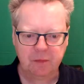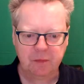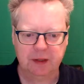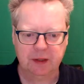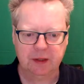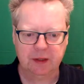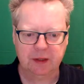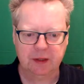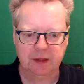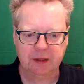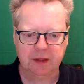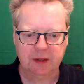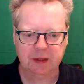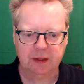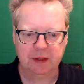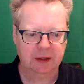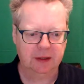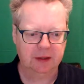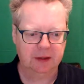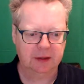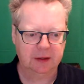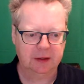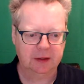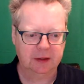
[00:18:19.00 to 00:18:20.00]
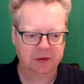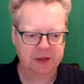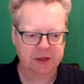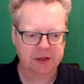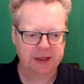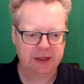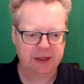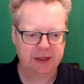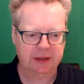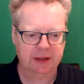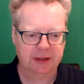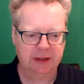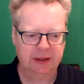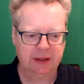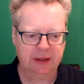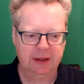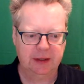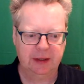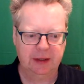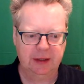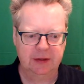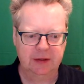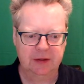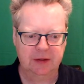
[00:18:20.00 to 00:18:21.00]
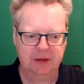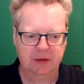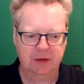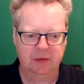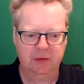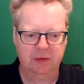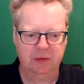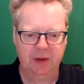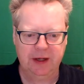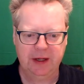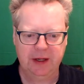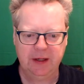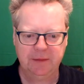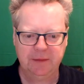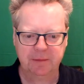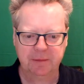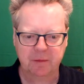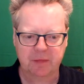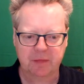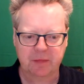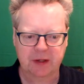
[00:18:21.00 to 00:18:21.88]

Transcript: the uh, Logi software.